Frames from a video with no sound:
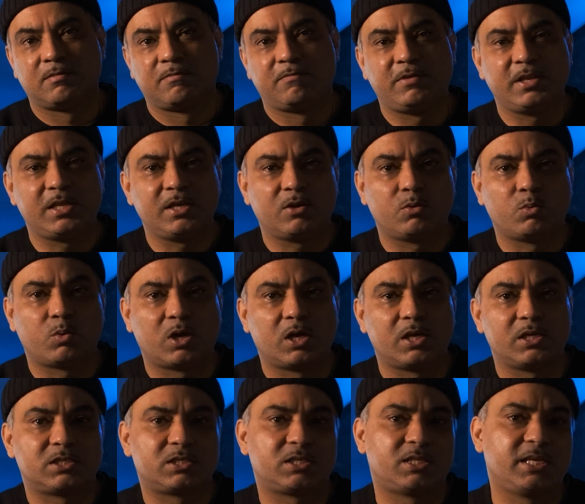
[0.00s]

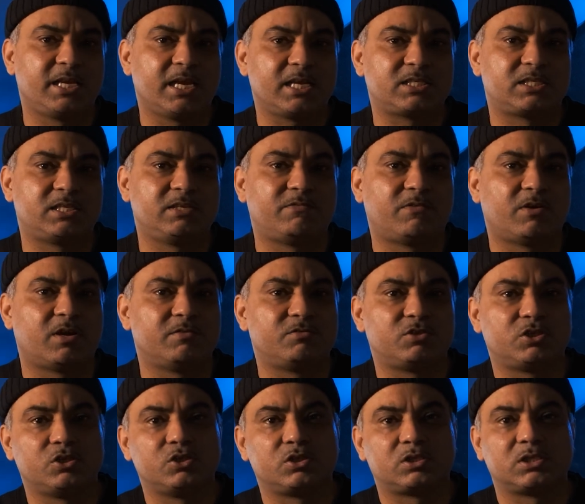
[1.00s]
Video-wise, the X-T5
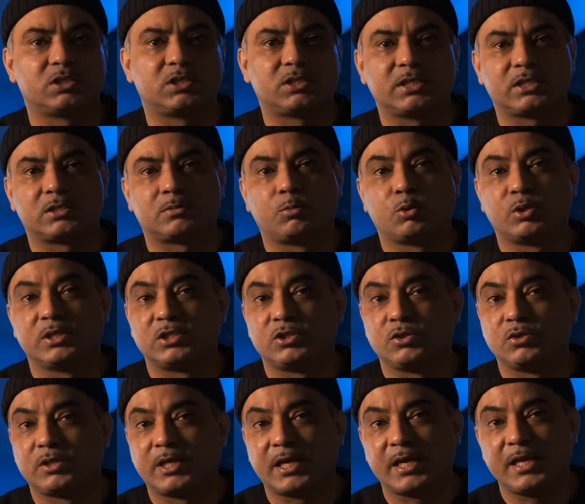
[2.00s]
shoots at
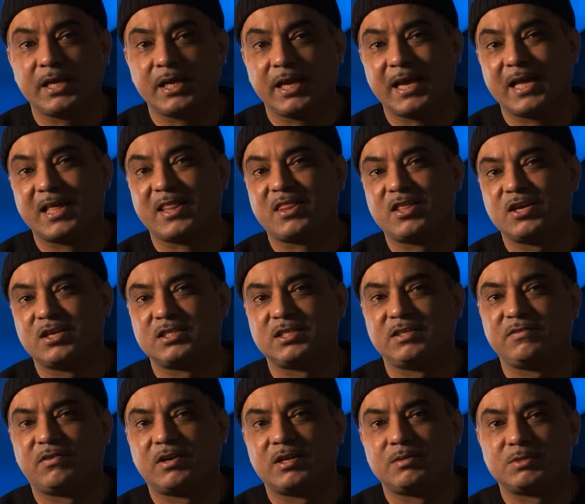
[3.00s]
6.2K at
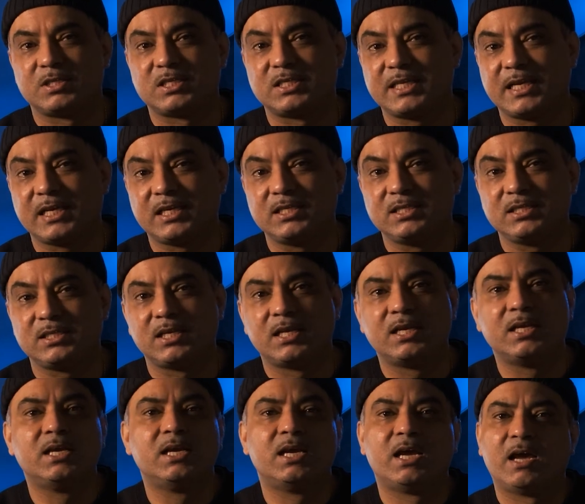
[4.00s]
30 frames a second
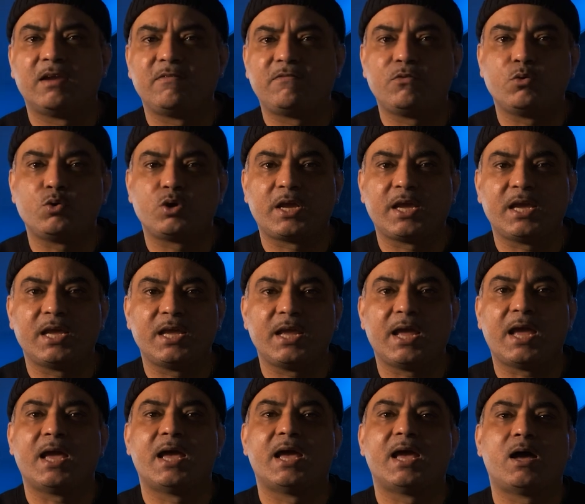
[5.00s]
and
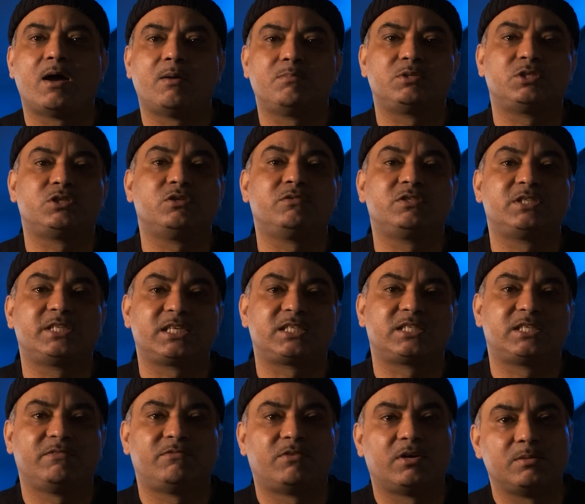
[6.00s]
4K at up to
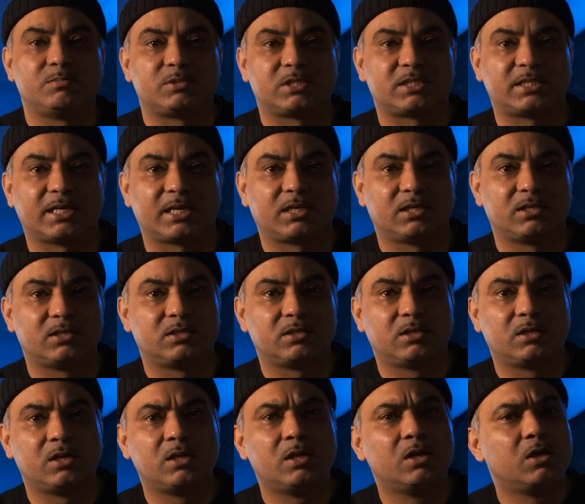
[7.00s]
60 frames a second.
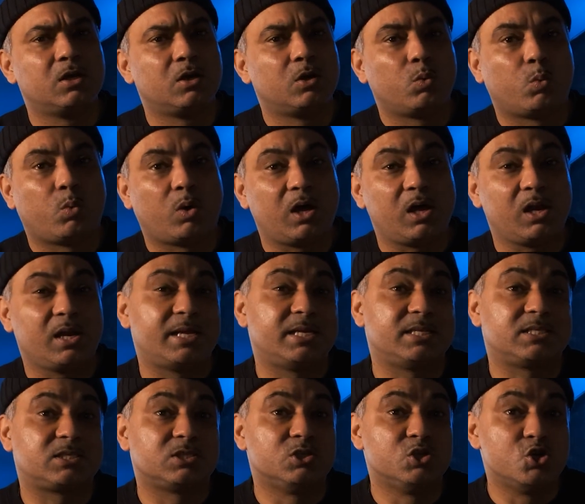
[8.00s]
While
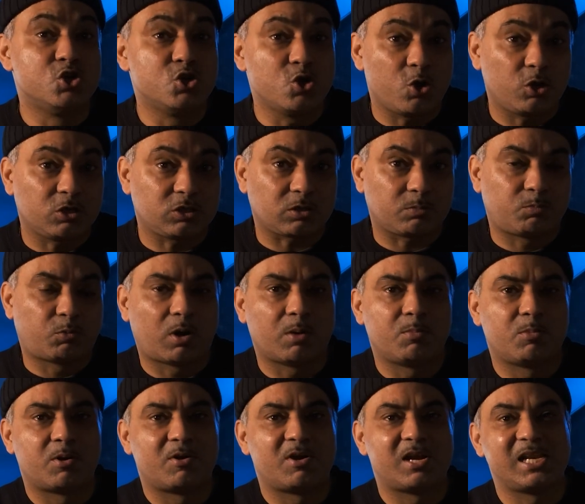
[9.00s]
it's not
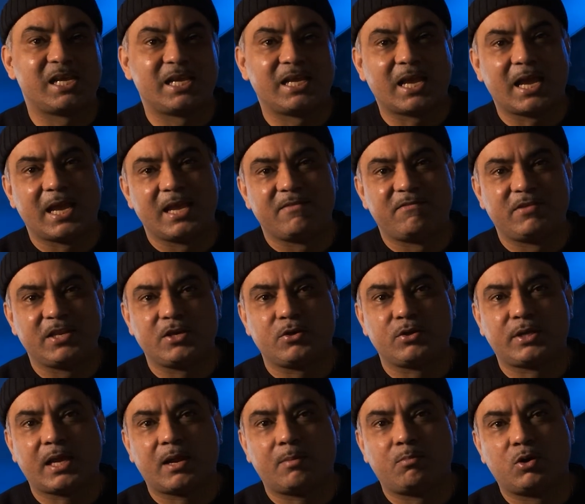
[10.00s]
primarily a video
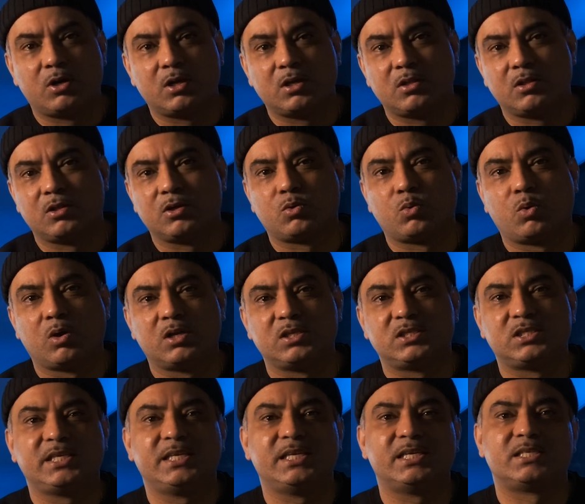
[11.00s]
camera, the
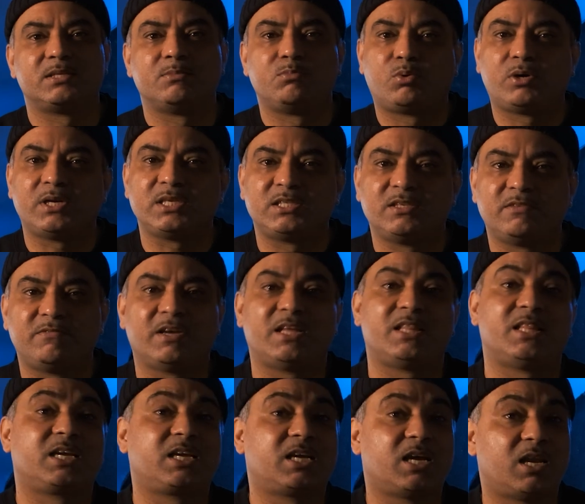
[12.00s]
quality is impressive
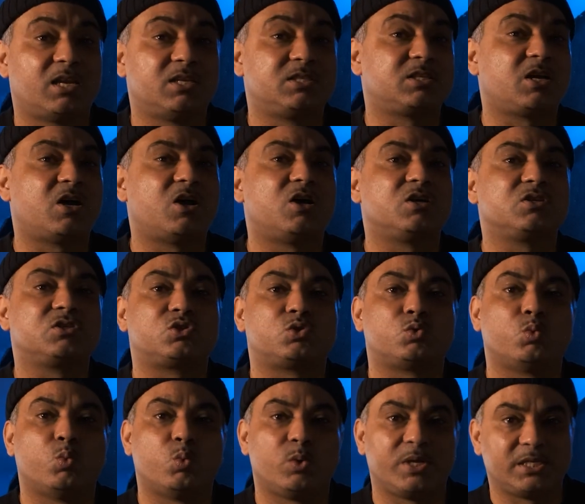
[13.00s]
and the colors are
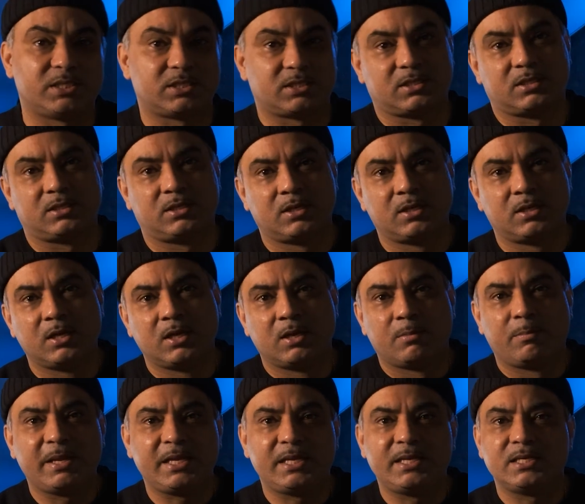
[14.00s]
sweet,
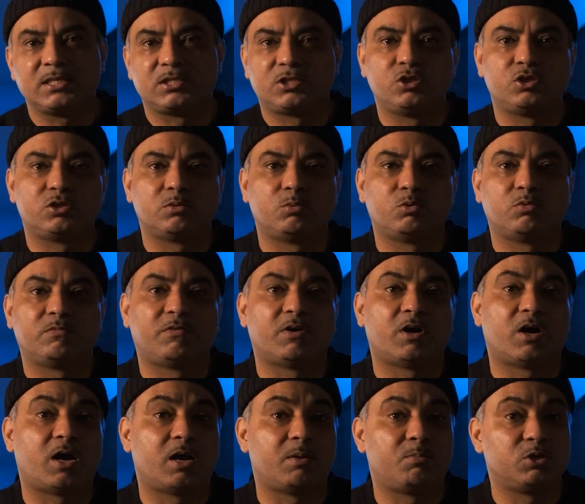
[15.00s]
making it suitable for
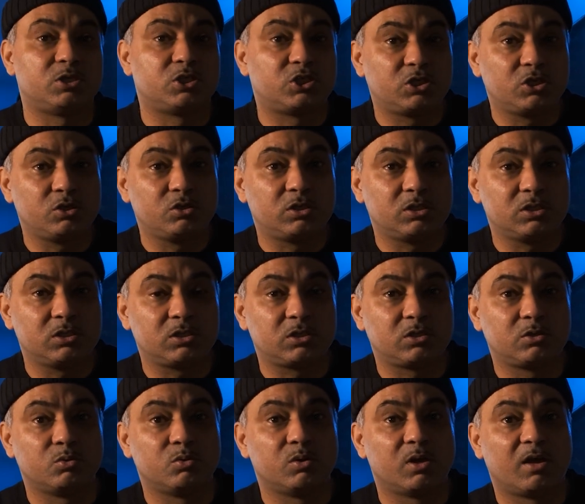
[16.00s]
hybrid shooters
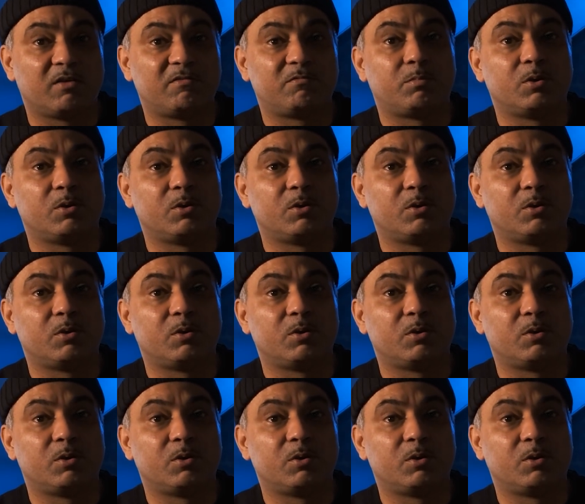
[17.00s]
who love